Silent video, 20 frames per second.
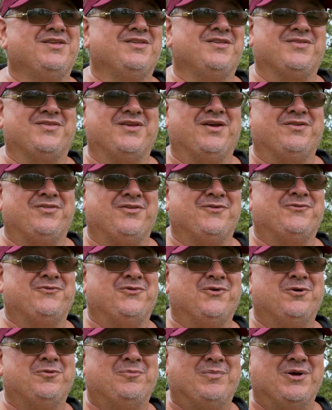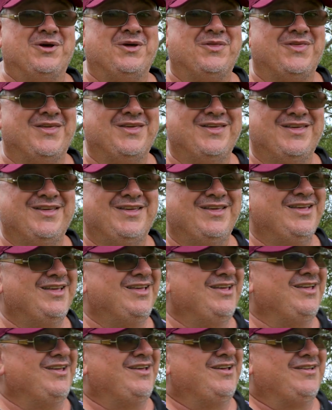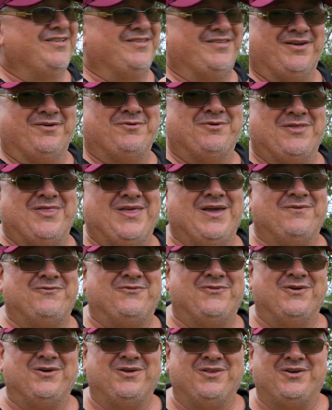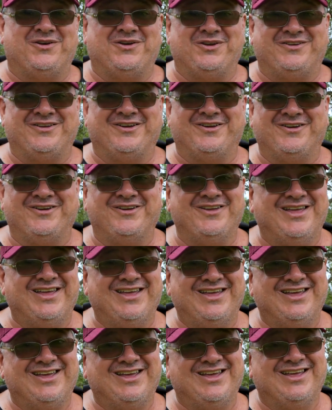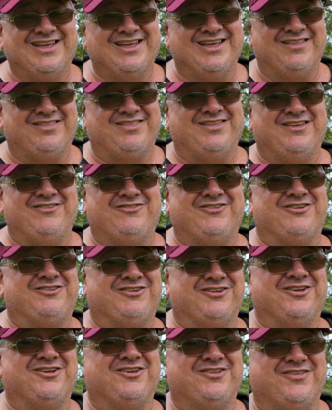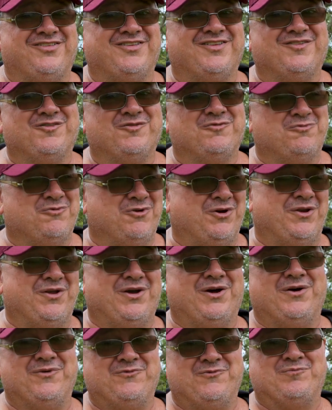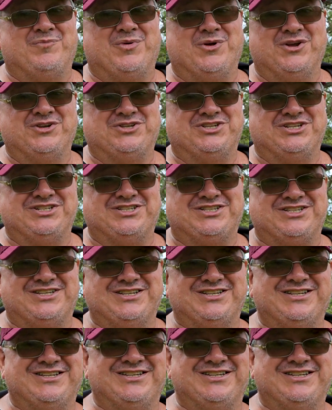So it's a full berth. So without further ado, let's introduce what I've purchased.